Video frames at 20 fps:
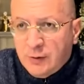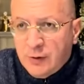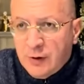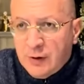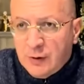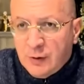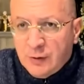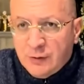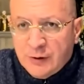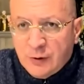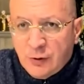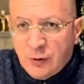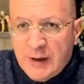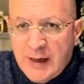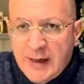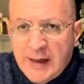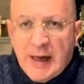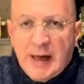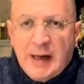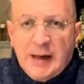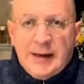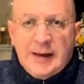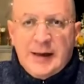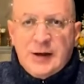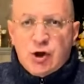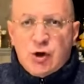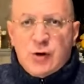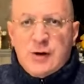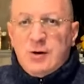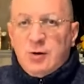And that is
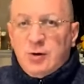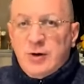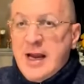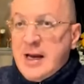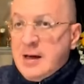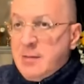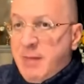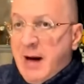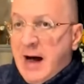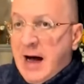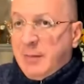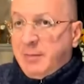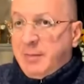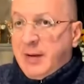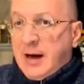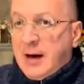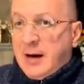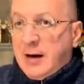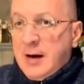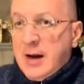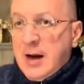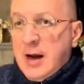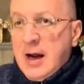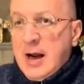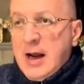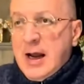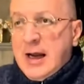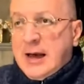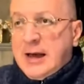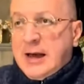stating out clearly
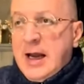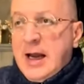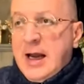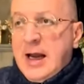that